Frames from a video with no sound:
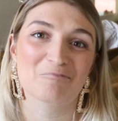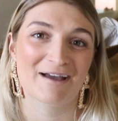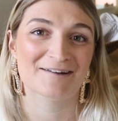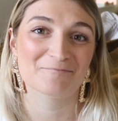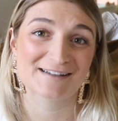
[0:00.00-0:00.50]

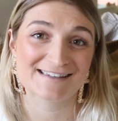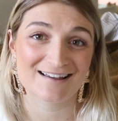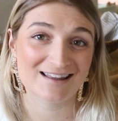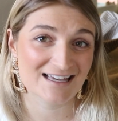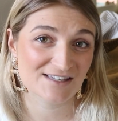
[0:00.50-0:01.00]
when it was
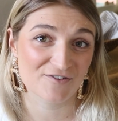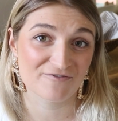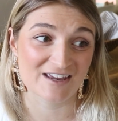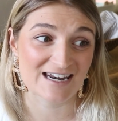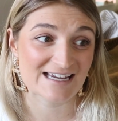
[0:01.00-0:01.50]
A Lust for
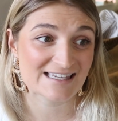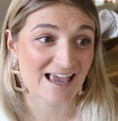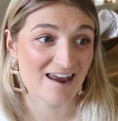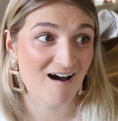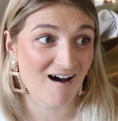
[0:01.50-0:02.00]
Fitness.
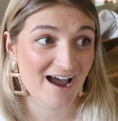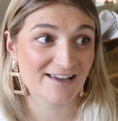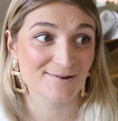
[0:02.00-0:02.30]
And I